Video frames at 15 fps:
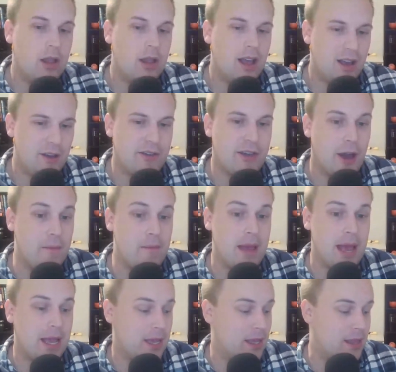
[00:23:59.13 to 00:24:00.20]
of
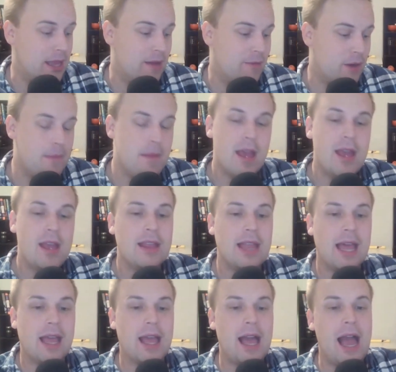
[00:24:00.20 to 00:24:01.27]
comeback in that frame.
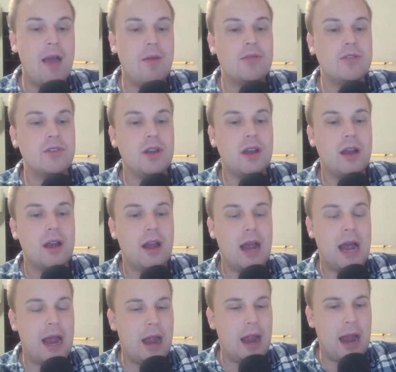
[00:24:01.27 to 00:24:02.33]
Like I was,
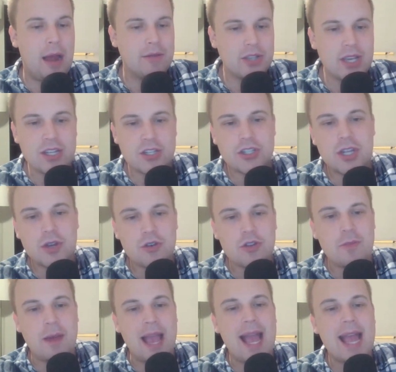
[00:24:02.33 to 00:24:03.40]
I, I was going to stick with
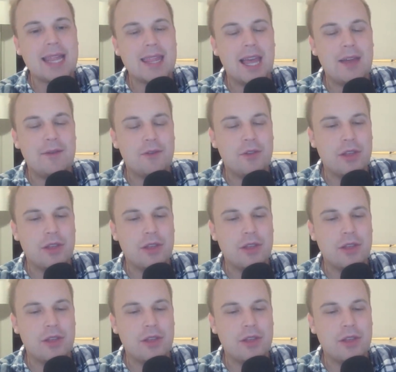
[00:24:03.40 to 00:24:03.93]
my headline for the